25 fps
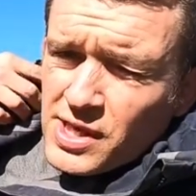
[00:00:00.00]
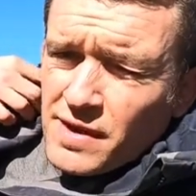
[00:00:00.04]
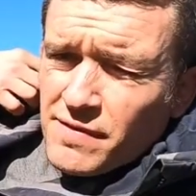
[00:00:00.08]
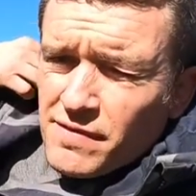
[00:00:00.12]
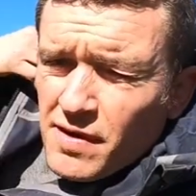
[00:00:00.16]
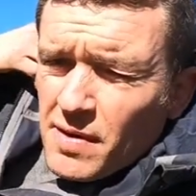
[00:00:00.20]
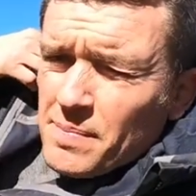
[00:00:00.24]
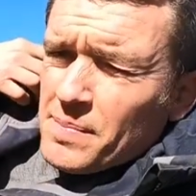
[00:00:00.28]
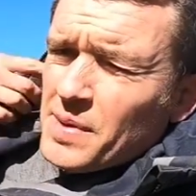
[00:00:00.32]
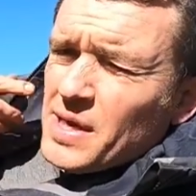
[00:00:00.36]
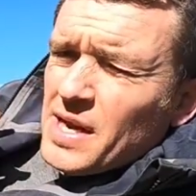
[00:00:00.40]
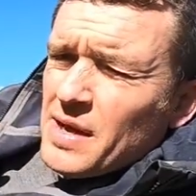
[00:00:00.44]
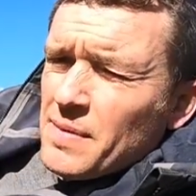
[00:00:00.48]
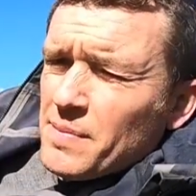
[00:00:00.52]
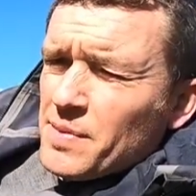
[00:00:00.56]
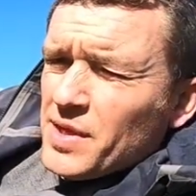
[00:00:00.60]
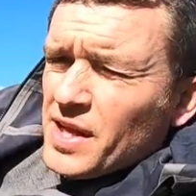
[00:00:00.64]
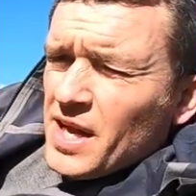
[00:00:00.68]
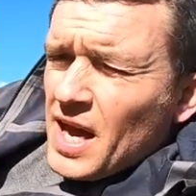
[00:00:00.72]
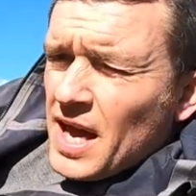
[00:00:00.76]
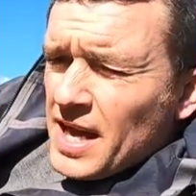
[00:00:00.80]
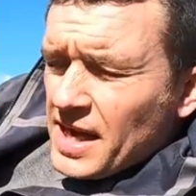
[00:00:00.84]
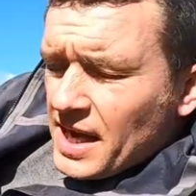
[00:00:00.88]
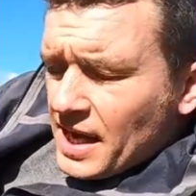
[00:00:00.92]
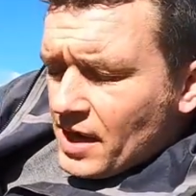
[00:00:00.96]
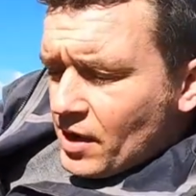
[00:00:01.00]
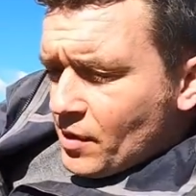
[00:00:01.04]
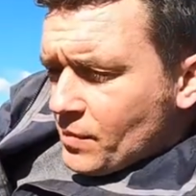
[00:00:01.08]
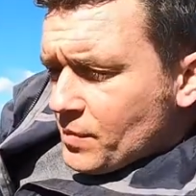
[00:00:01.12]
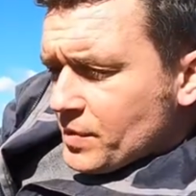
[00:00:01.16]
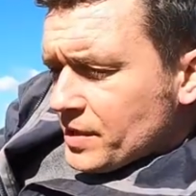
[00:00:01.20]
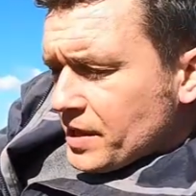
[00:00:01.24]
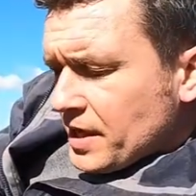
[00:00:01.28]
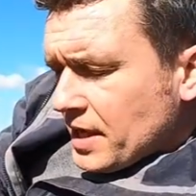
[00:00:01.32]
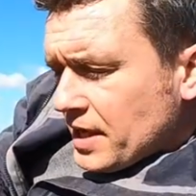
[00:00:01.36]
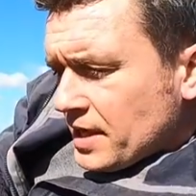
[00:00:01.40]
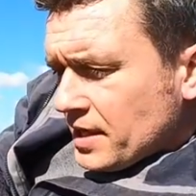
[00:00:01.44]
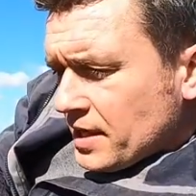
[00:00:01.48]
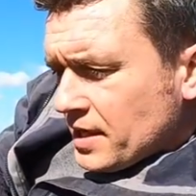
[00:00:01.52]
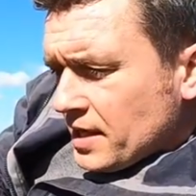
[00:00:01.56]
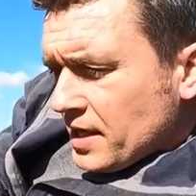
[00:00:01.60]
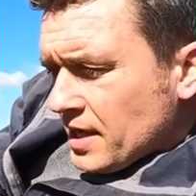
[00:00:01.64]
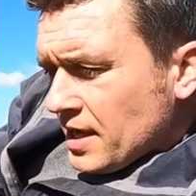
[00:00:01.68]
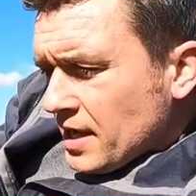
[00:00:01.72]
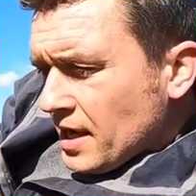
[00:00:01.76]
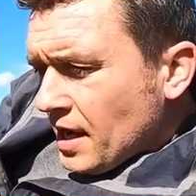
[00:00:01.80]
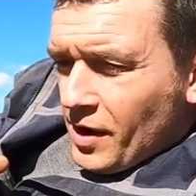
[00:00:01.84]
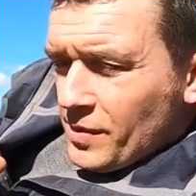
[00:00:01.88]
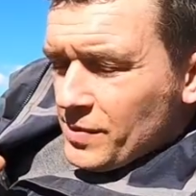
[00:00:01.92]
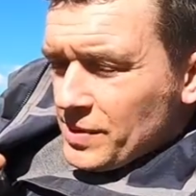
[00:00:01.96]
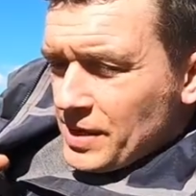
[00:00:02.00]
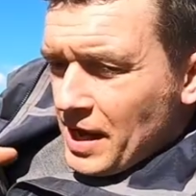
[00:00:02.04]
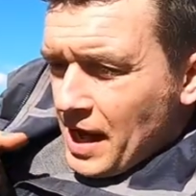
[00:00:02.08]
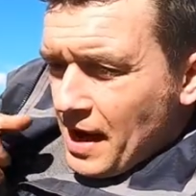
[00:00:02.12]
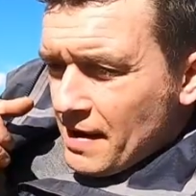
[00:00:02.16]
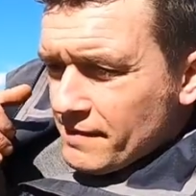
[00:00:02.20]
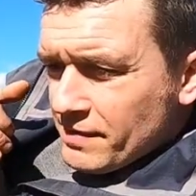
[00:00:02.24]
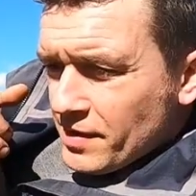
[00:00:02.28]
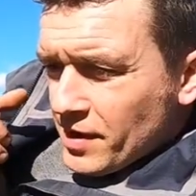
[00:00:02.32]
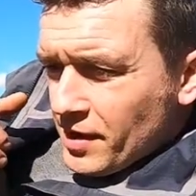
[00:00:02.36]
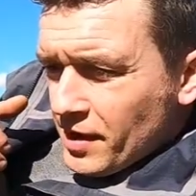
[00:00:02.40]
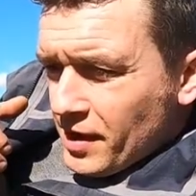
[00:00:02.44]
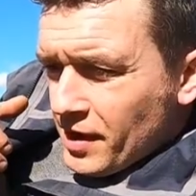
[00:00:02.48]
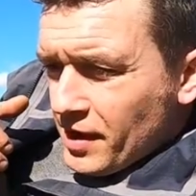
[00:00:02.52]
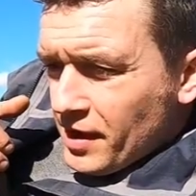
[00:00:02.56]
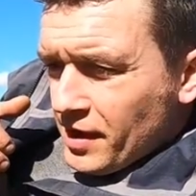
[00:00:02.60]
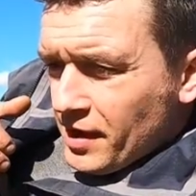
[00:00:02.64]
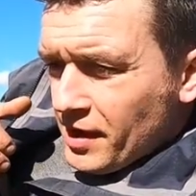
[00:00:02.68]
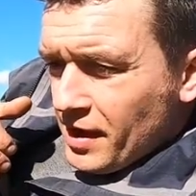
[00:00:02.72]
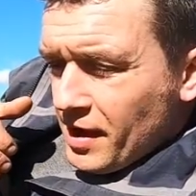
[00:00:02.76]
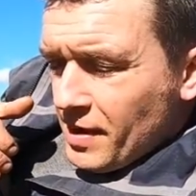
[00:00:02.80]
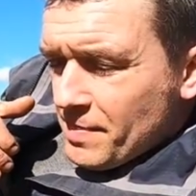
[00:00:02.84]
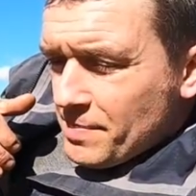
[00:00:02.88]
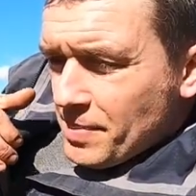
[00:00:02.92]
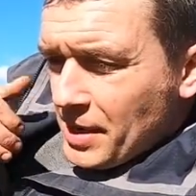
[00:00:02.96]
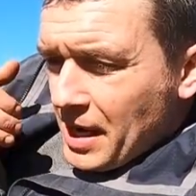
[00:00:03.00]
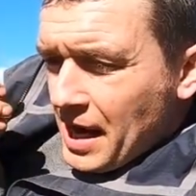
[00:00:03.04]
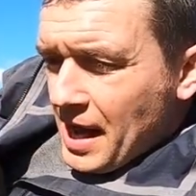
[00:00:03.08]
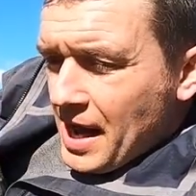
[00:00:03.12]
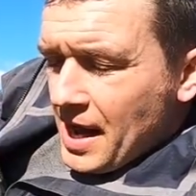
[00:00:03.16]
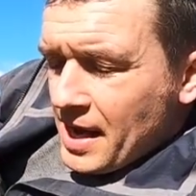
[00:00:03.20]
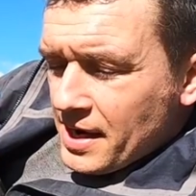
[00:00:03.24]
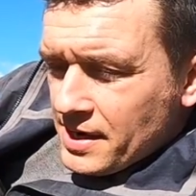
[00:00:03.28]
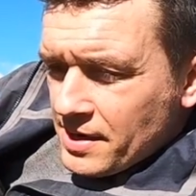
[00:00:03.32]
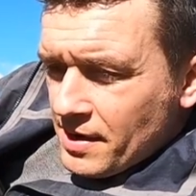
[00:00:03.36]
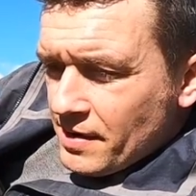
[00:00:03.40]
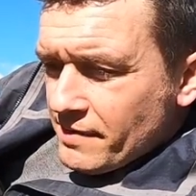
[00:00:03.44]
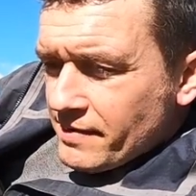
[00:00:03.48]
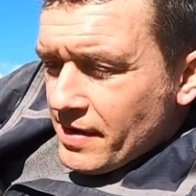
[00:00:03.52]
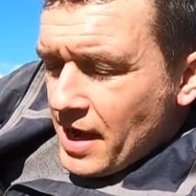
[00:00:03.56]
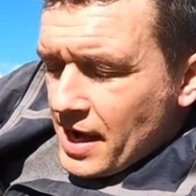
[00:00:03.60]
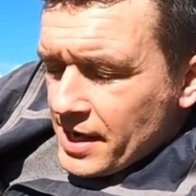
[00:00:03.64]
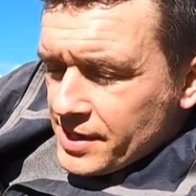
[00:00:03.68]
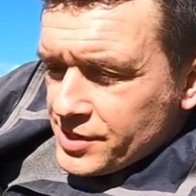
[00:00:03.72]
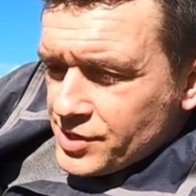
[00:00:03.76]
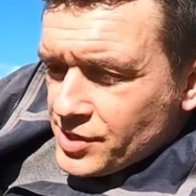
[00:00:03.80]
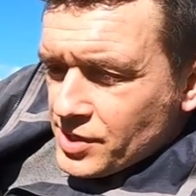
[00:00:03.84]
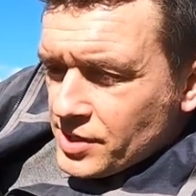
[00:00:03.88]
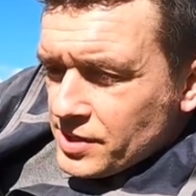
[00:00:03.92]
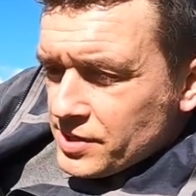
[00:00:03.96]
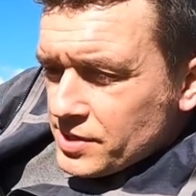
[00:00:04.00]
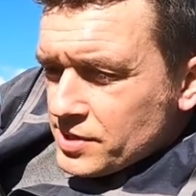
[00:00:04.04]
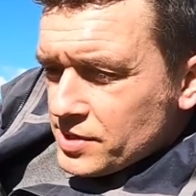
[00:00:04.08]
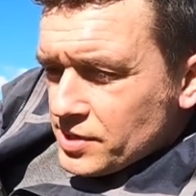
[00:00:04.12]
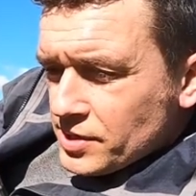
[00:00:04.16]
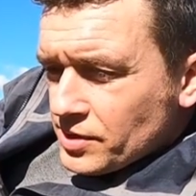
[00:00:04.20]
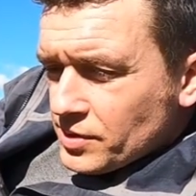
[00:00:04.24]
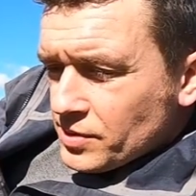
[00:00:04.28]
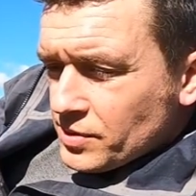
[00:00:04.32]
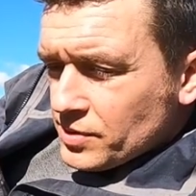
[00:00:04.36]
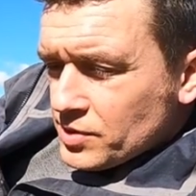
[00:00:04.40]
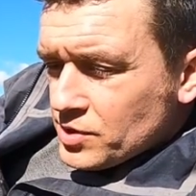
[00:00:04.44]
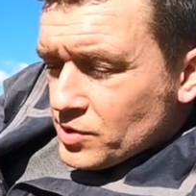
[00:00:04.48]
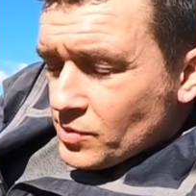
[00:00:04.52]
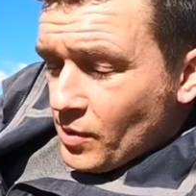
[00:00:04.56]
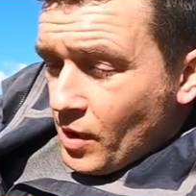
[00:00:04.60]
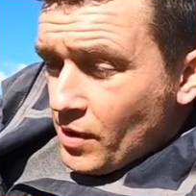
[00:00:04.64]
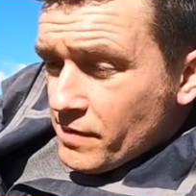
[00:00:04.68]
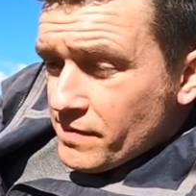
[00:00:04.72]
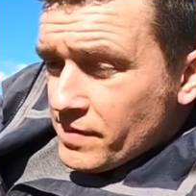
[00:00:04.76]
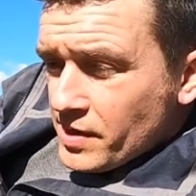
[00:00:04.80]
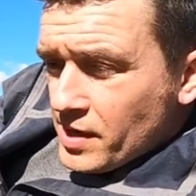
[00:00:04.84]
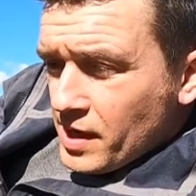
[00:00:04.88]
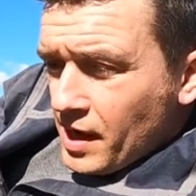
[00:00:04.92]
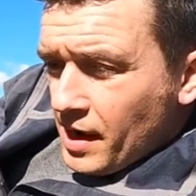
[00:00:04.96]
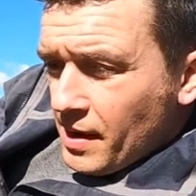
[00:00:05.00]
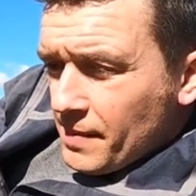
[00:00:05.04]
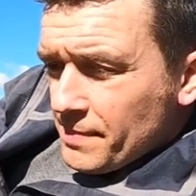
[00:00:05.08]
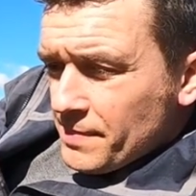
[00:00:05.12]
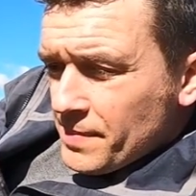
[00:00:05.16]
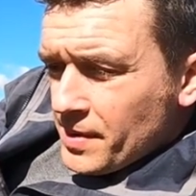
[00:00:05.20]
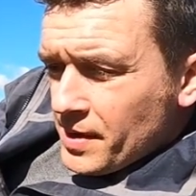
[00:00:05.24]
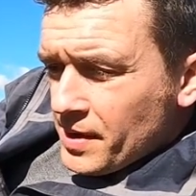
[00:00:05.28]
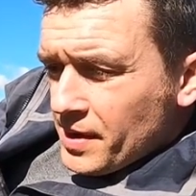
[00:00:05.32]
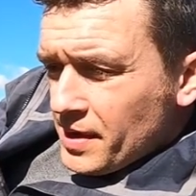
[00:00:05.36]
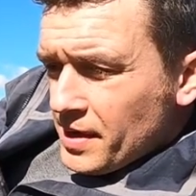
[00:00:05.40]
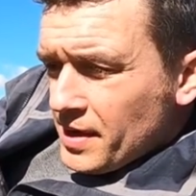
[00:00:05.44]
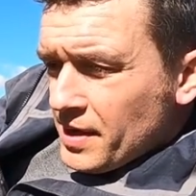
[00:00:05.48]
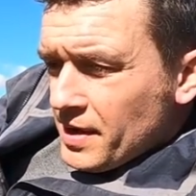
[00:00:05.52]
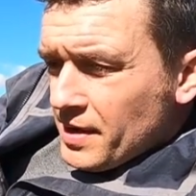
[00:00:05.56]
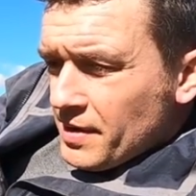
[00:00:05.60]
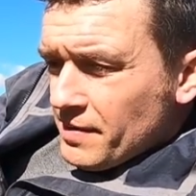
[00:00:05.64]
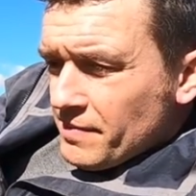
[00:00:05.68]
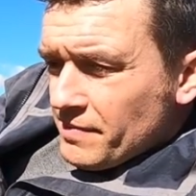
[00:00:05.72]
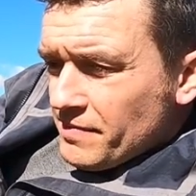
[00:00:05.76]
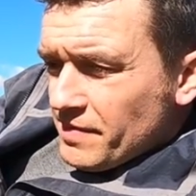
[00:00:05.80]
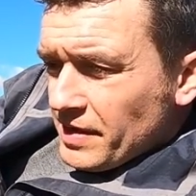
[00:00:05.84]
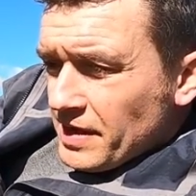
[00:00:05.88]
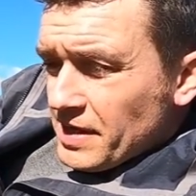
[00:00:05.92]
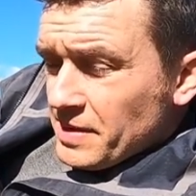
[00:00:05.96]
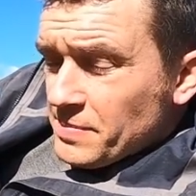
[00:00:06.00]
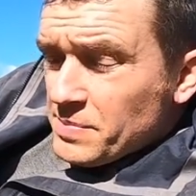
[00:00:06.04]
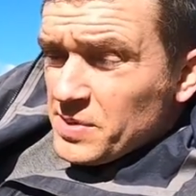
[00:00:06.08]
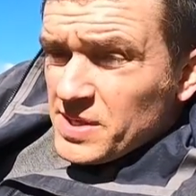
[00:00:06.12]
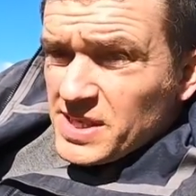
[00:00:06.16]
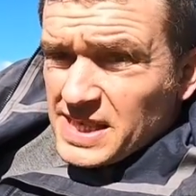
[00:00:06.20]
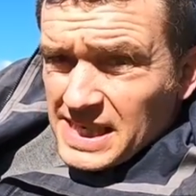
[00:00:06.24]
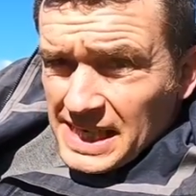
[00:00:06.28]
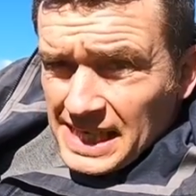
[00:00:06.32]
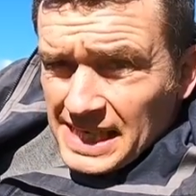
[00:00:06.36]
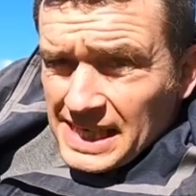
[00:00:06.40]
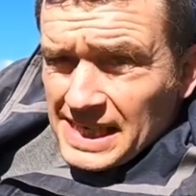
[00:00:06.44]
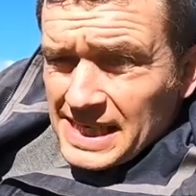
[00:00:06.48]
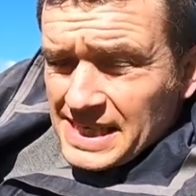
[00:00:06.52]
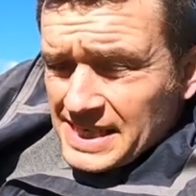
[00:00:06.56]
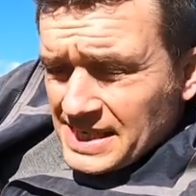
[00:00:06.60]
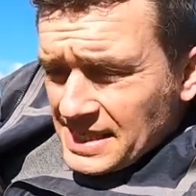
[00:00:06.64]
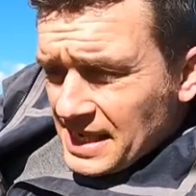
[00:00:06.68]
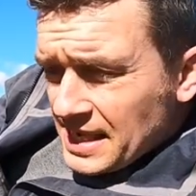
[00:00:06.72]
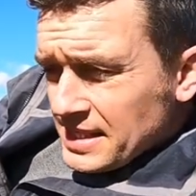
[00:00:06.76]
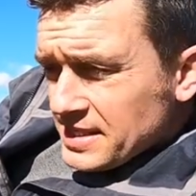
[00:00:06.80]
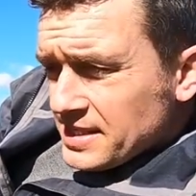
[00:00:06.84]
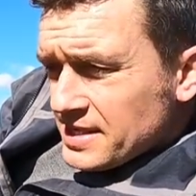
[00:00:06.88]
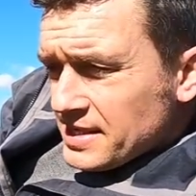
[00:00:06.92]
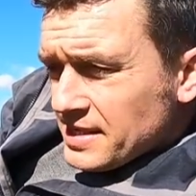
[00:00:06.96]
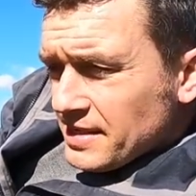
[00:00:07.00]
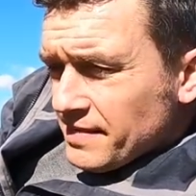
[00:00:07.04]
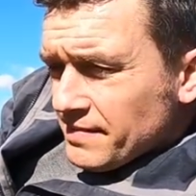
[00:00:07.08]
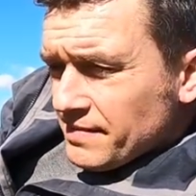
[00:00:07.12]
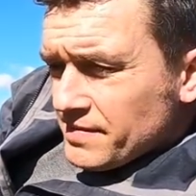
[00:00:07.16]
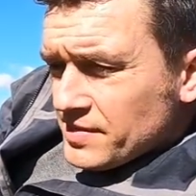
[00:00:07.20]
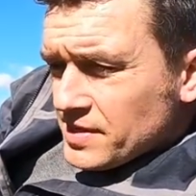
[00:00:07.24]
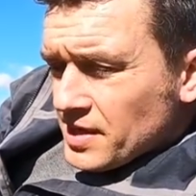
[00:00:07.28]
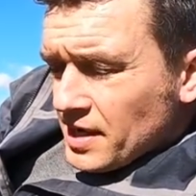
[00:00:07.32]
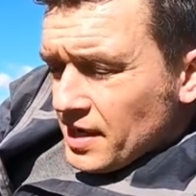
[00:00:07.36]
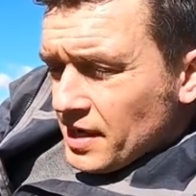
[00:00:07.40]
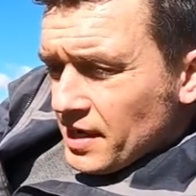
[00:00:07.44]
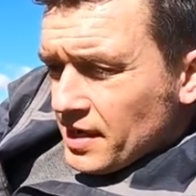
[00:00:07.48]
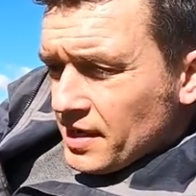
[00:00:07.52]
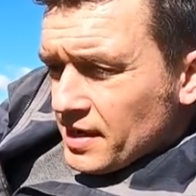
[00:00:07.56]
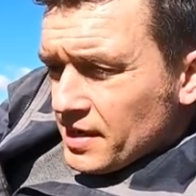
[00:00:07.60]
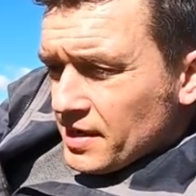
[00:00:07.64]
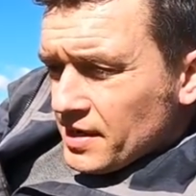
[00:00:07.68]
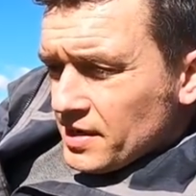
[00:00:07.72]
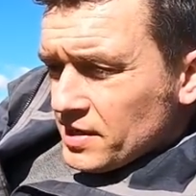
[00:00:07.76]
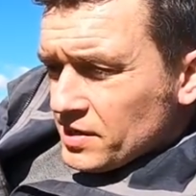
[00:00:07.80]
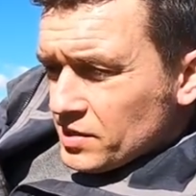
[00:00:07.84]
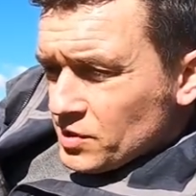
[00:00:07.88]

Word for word: stiff upper lip thing and get on with it. I would have a, a, a plan of action to, to overcome feeling particularly sensitive to,